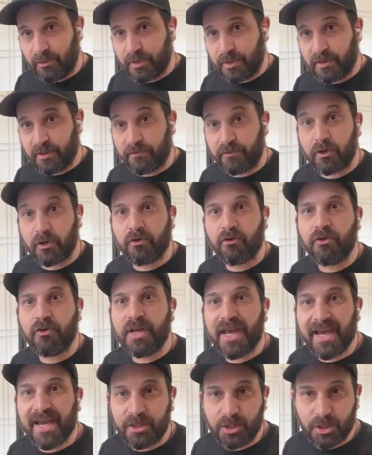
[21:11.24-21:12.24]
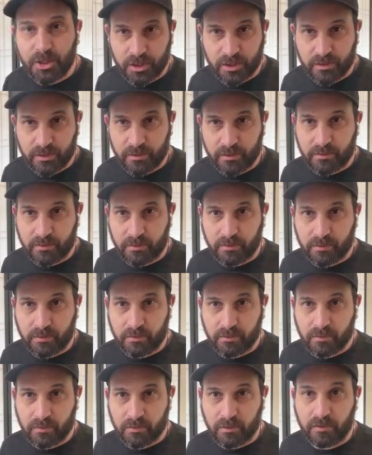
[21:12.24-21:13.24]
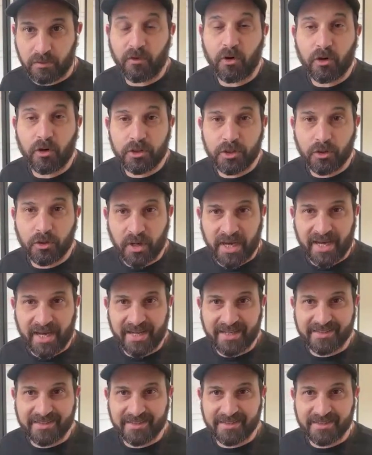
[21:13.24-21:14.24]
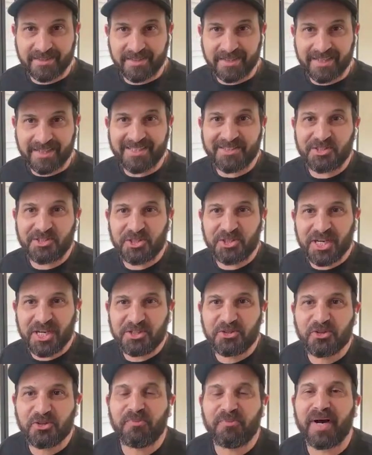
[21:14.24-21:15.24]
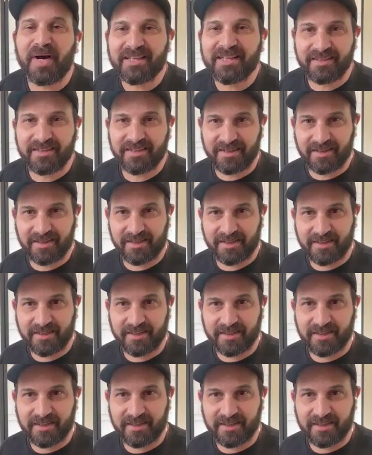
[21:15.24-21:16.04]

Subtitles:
out there for creation of audio ads has changed dramatically.